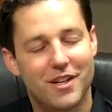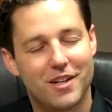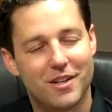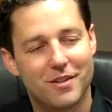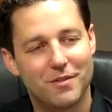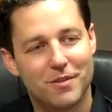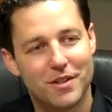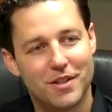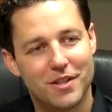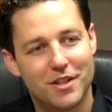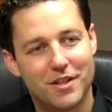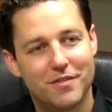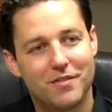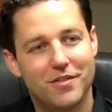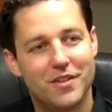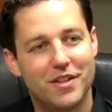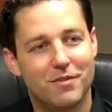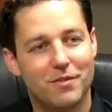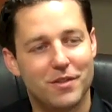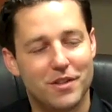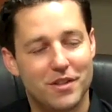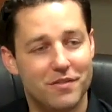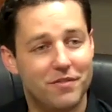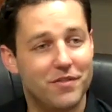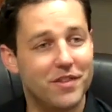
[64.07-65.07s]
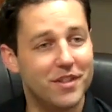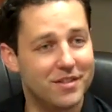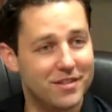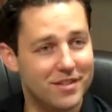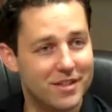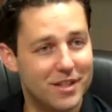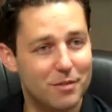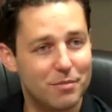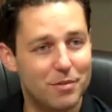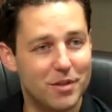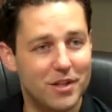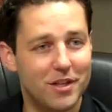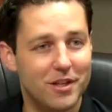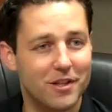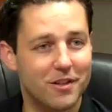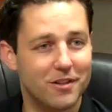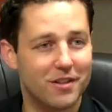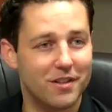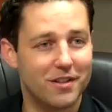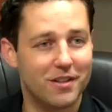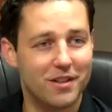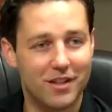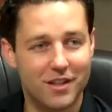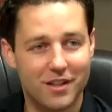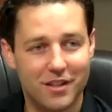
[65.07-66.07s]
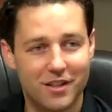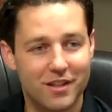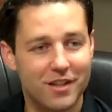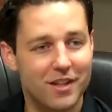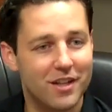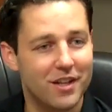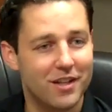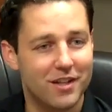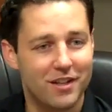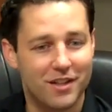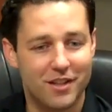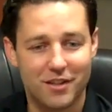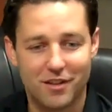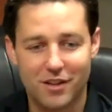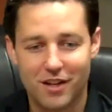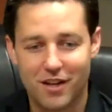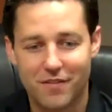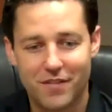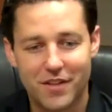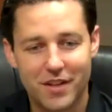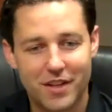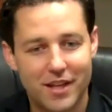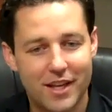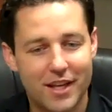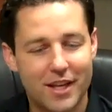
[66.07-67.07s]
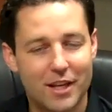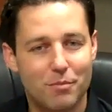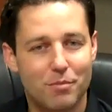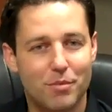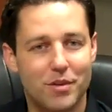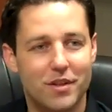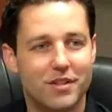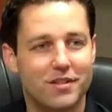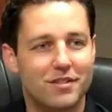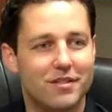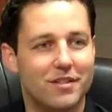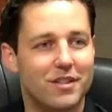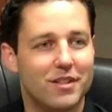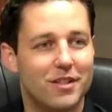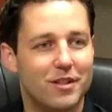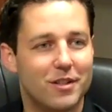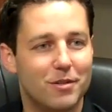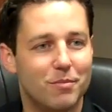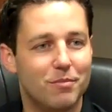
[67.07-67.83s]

a visit up here, and he loved the campus.